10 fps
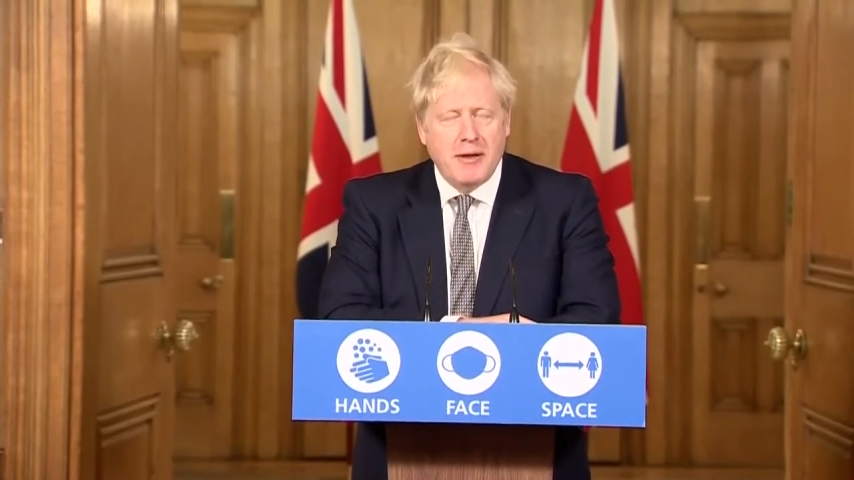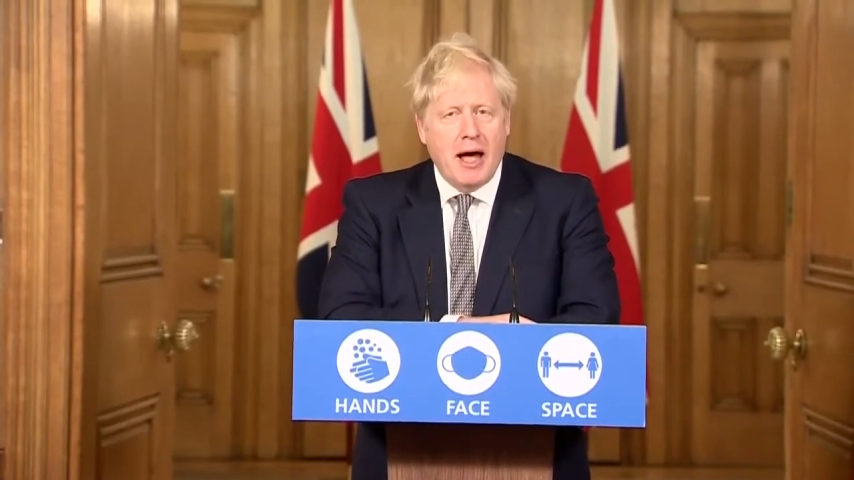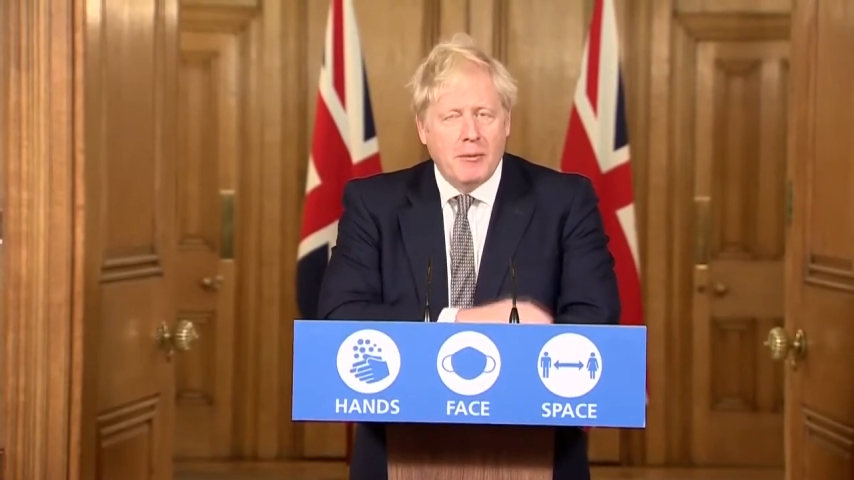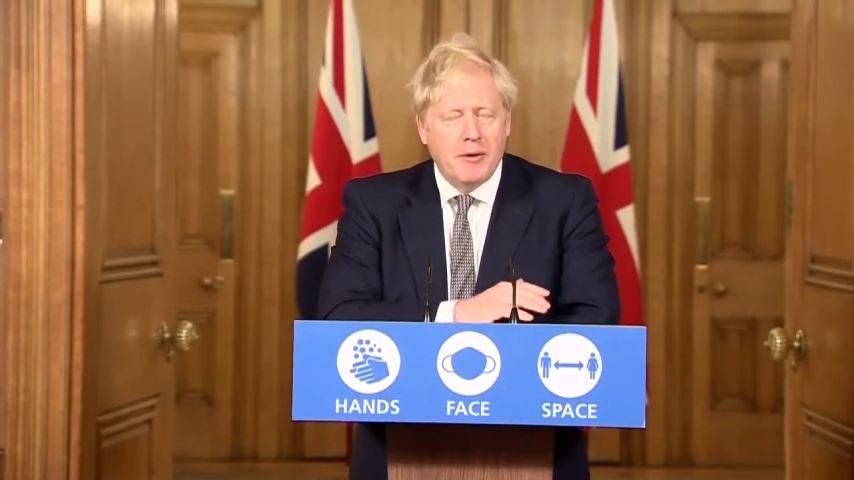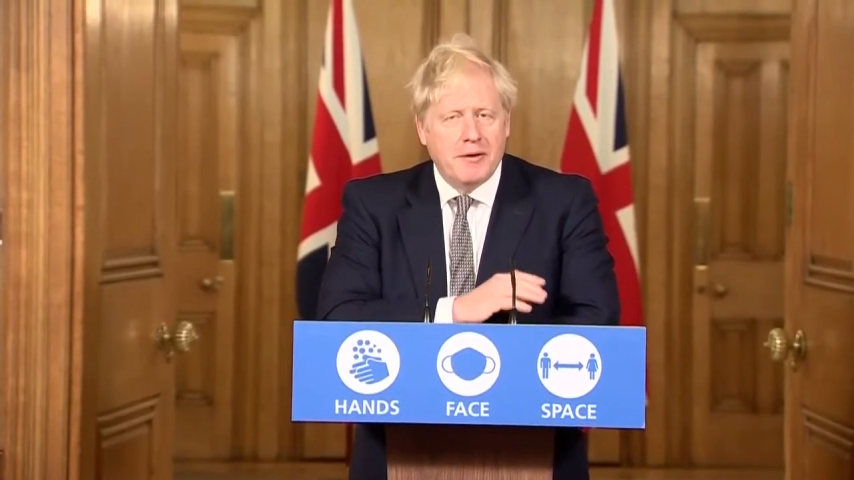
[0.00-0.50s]

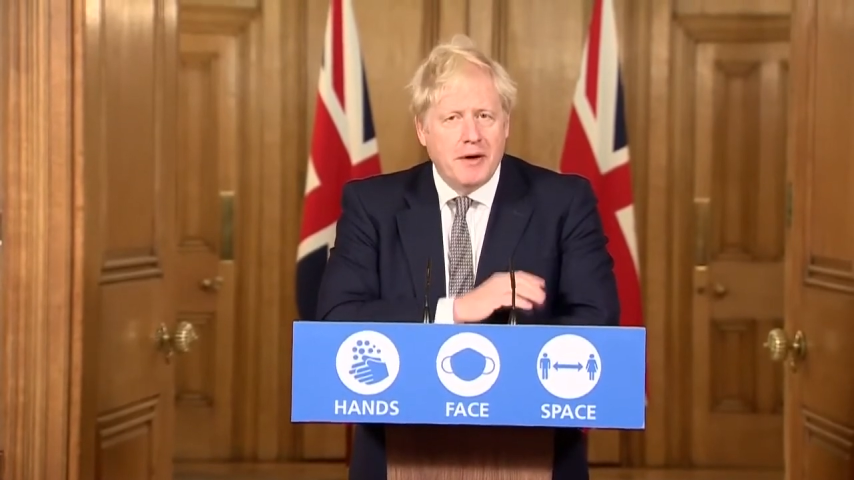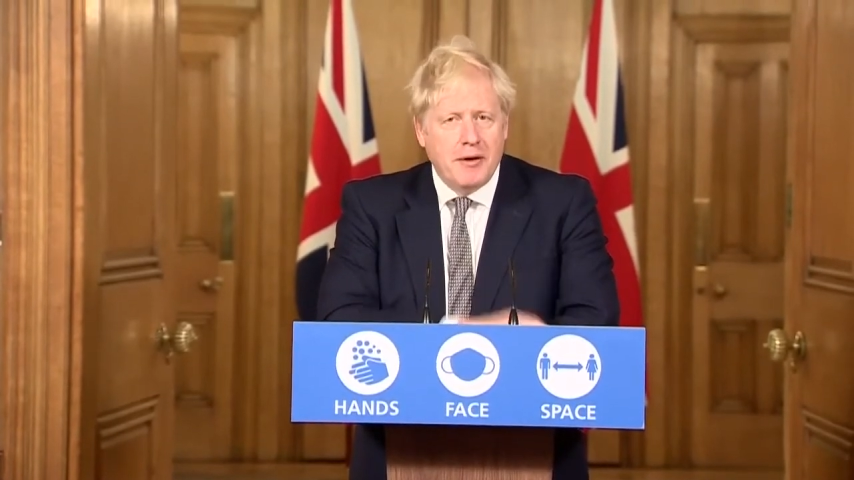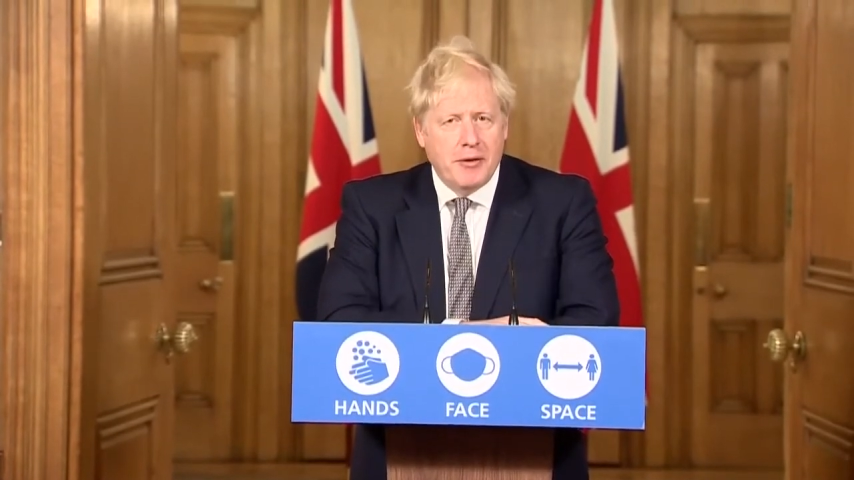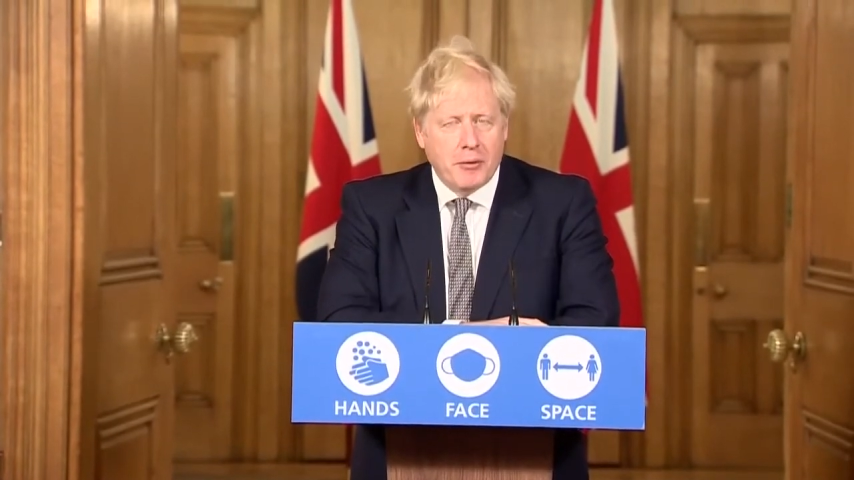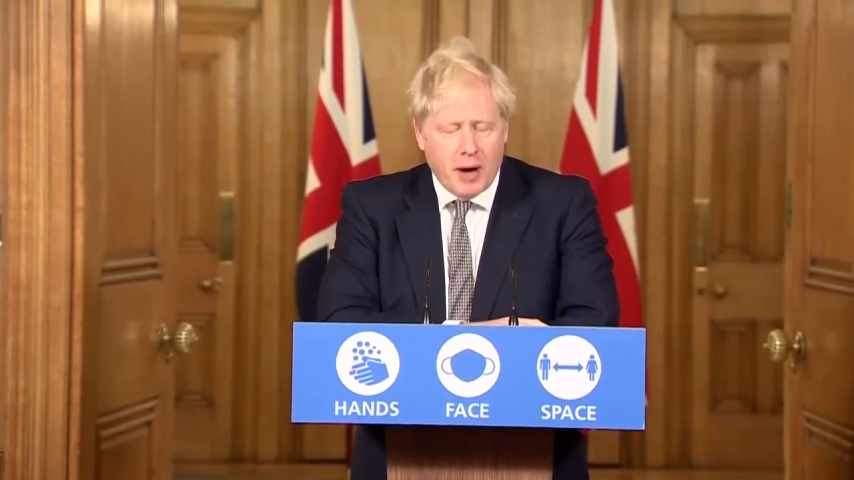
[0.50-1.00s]
that was
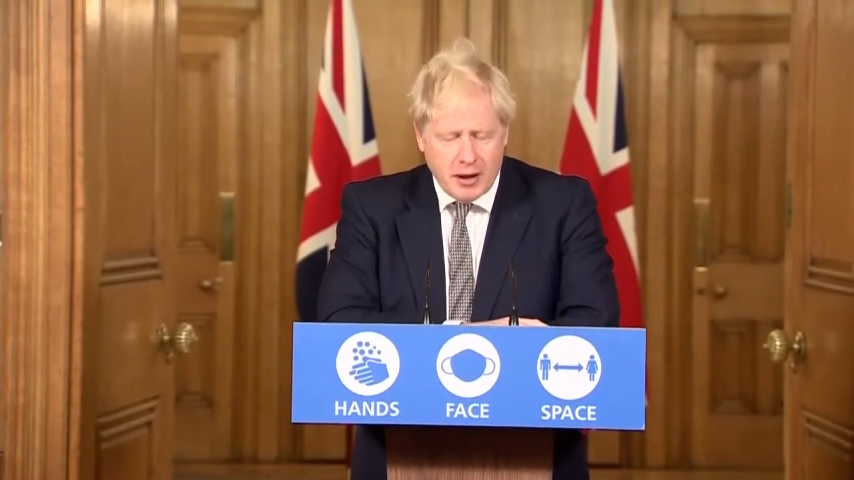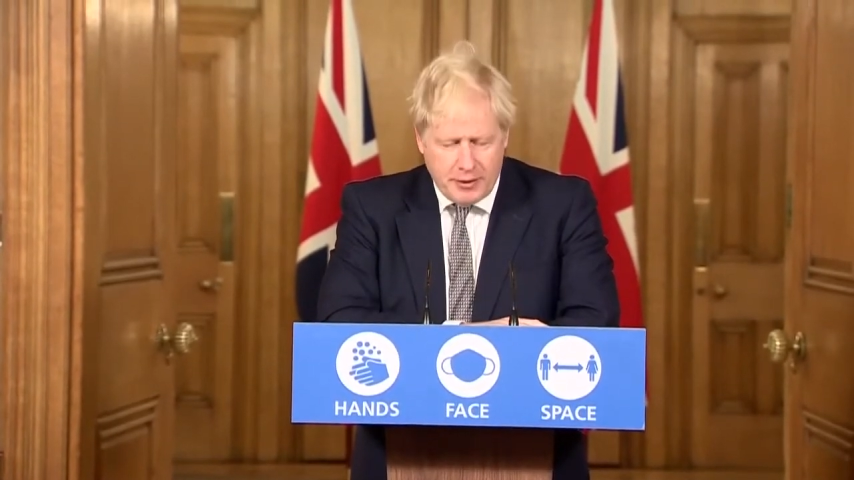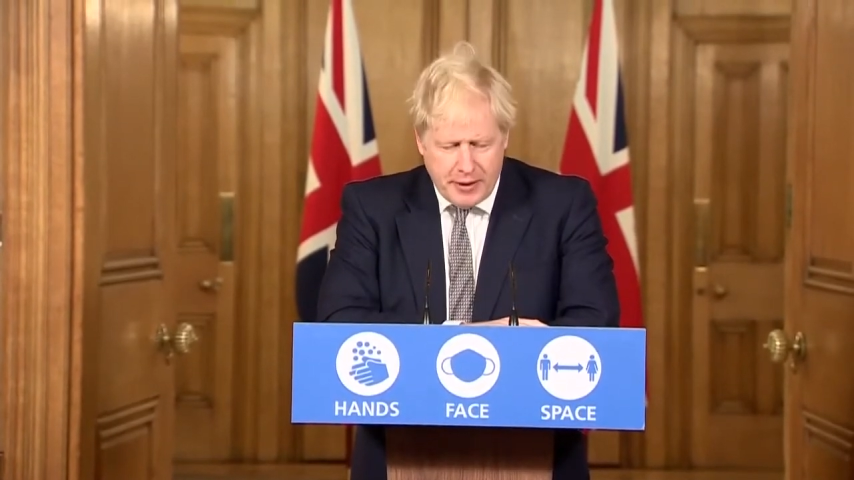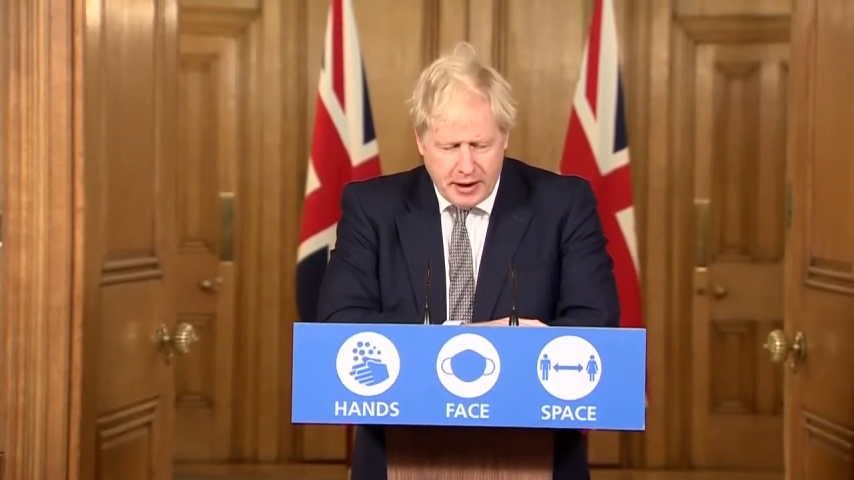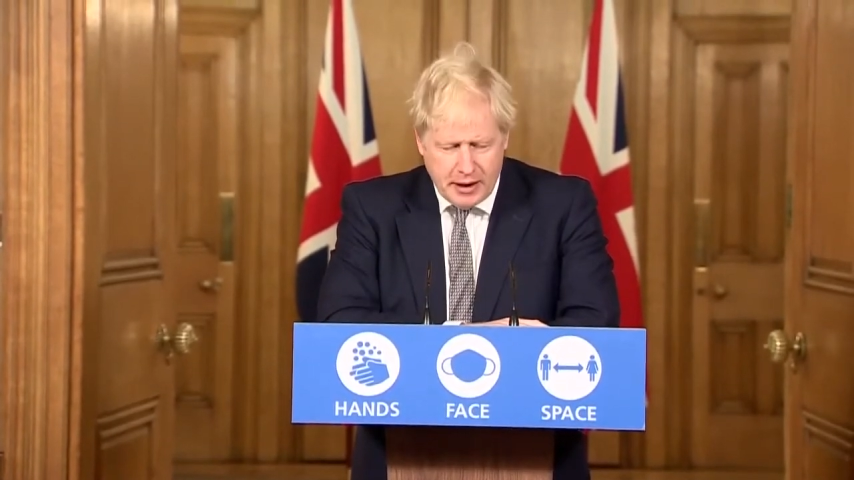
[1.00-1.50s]
the right
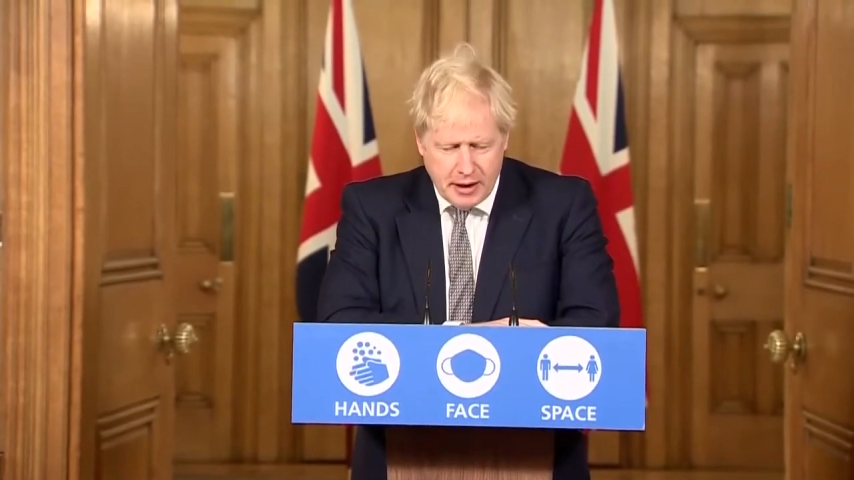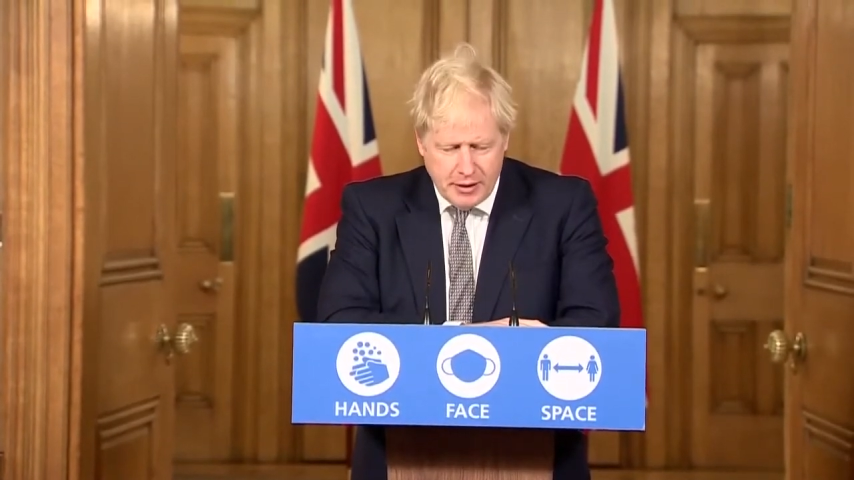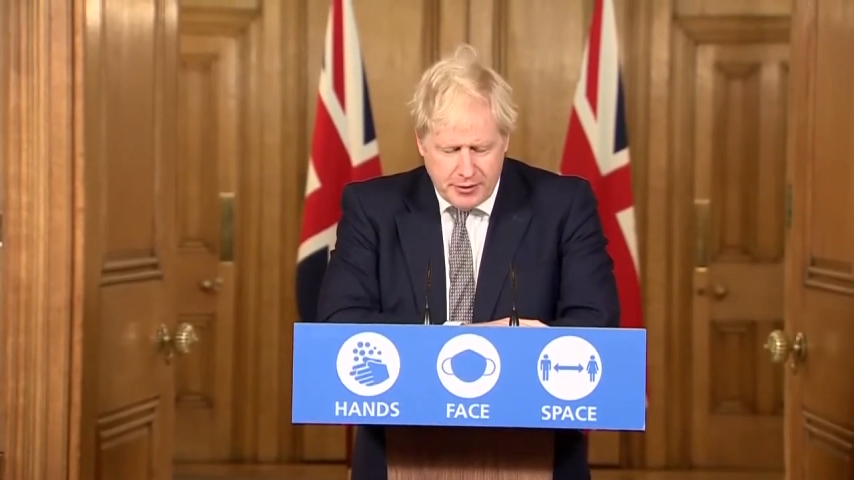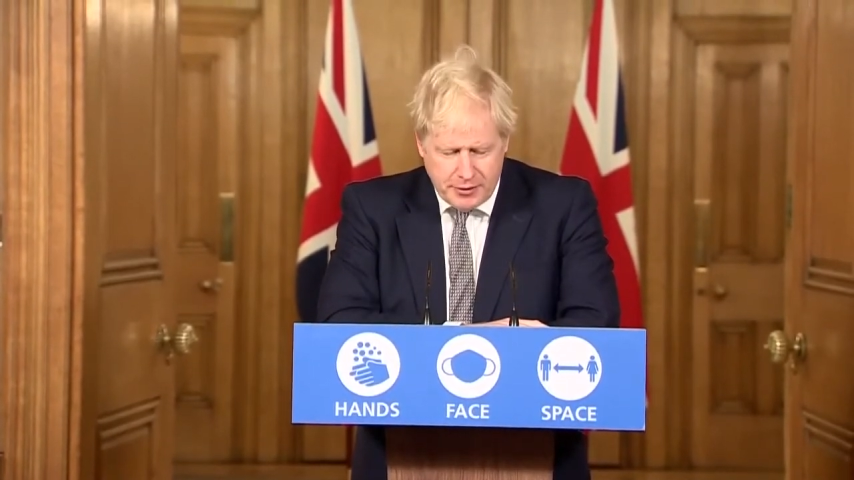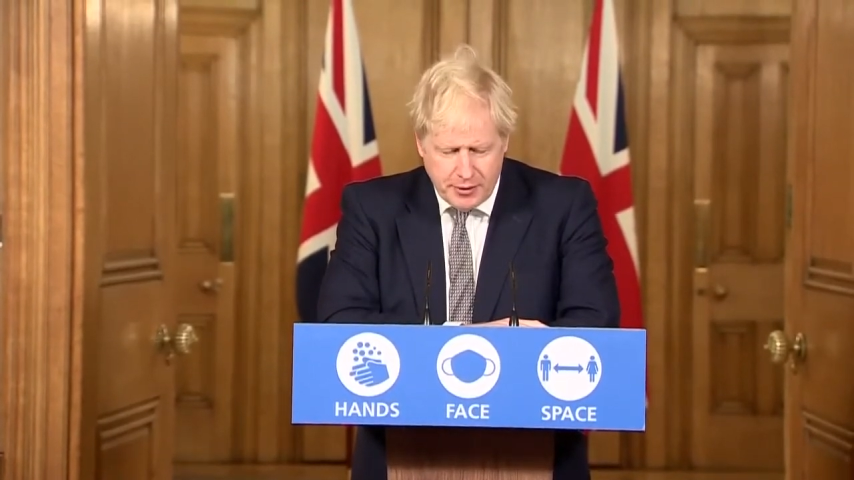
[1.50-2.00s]
thing
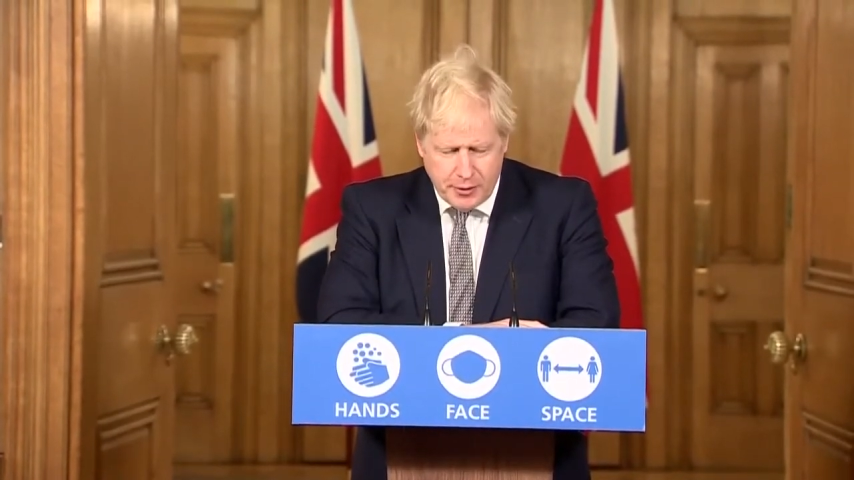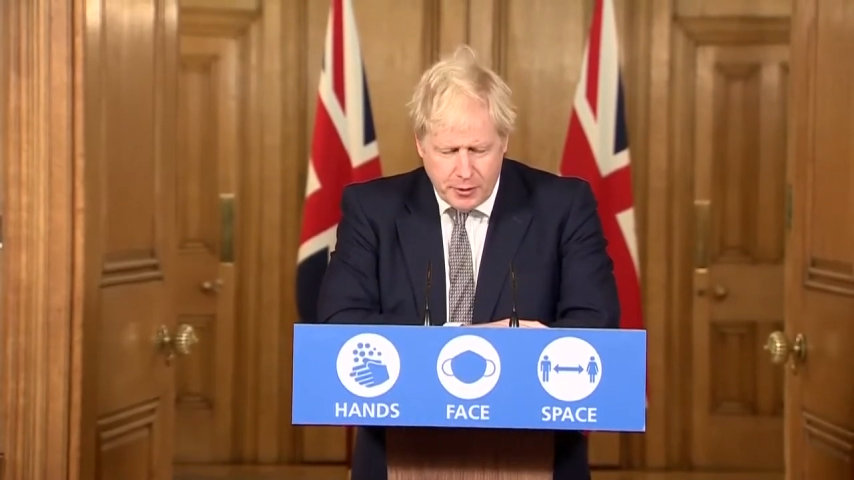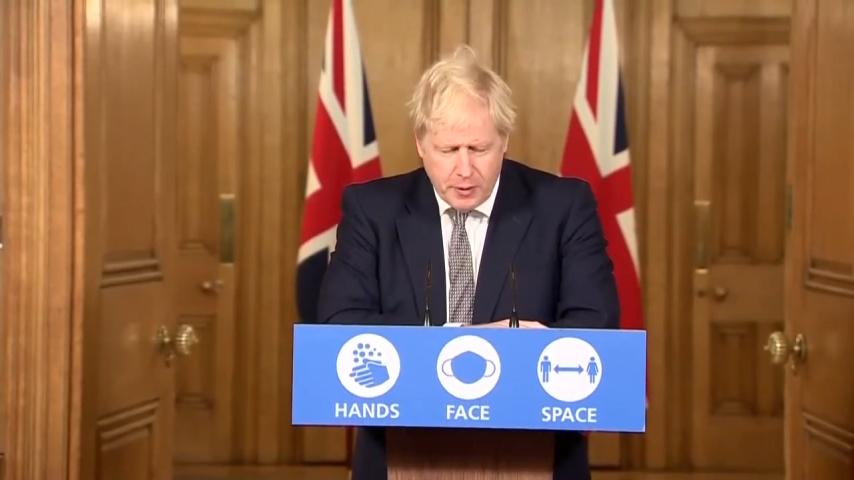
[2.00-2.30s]
to do.